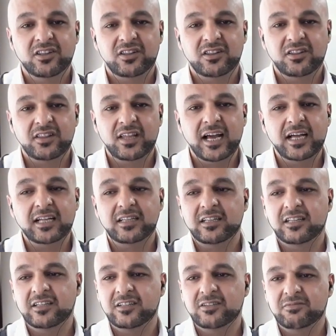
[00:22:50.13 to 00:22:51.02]
That
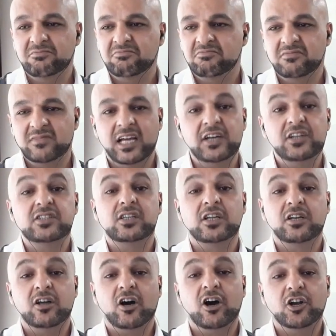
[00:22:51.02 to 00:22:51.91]
is
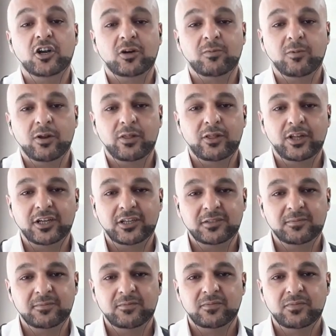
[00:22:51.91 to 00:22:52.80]
an honorable thing.
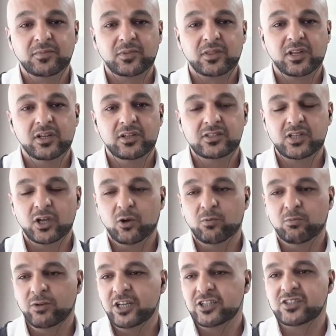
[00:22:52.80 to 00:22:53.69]

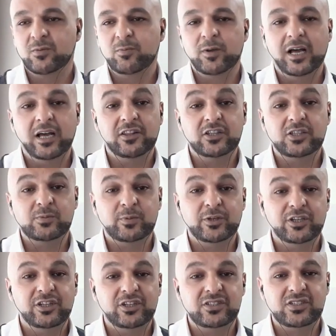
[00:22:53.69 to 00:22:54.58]
So let's apply this
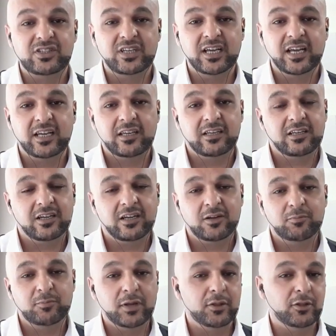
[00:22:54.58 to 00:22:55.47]
PDCA
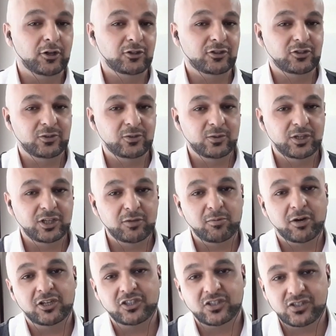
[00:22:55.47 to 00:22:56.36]
method to
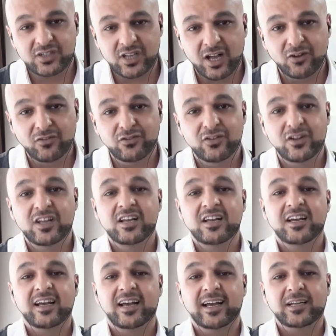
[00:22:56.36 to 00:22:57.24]
NEBOSH itself
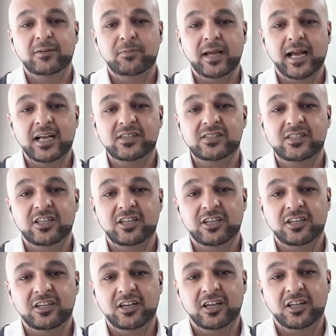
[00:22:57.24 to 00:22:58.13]
and pass
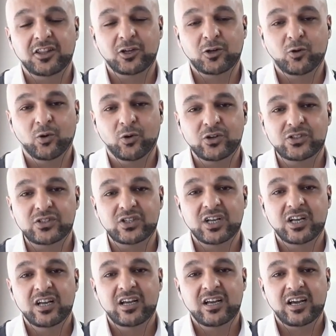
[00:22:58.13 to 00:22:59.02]
the course,
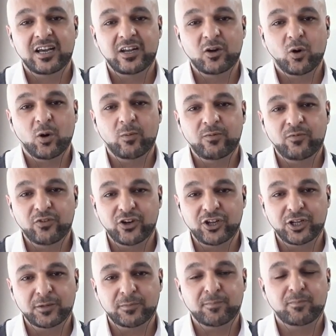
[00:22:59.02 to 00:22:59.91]
and hopefully,